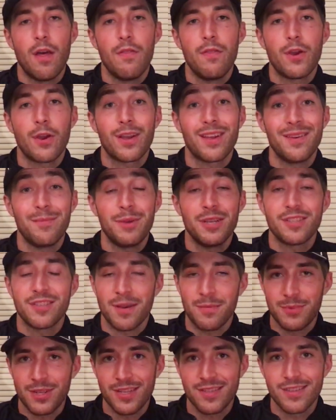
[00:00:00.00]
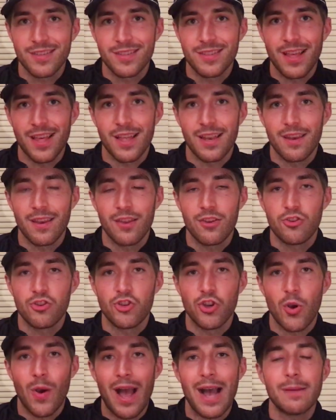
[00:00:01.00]
there can be some discs that
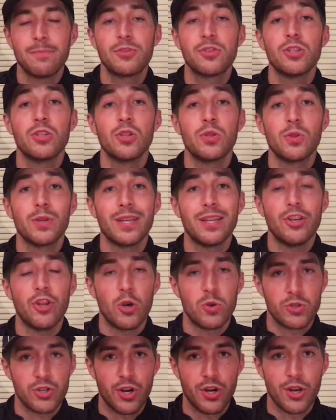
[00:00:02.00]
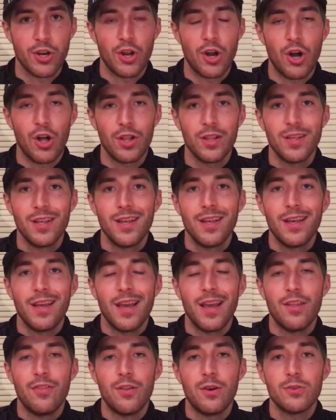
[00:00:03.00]
show absolutely no turn at all,
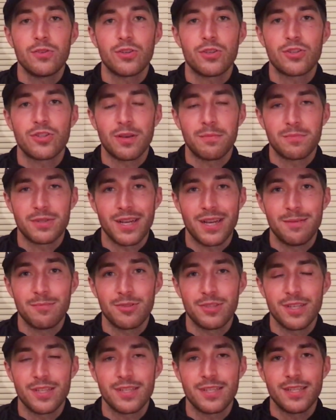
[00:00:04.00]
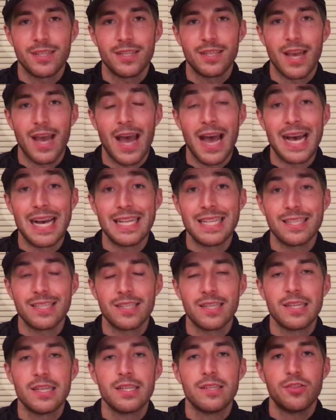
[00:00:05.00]
and those are sometimes listed
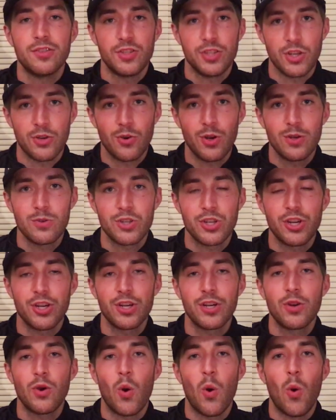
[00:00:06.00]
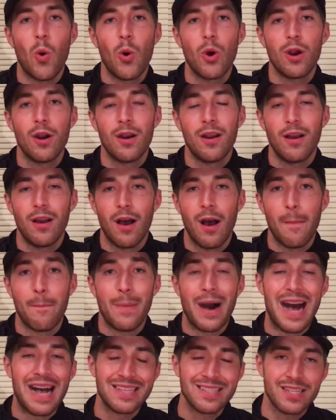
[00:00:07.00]
as 0 turn or a
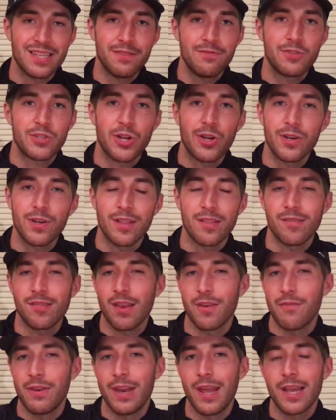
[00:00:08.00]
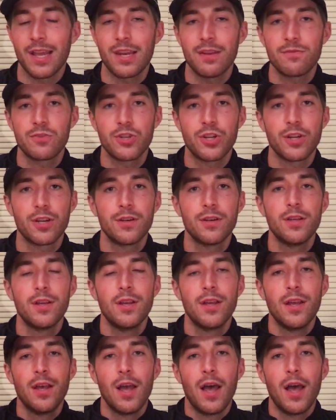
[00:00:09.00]
positive turn instead of a negative turn.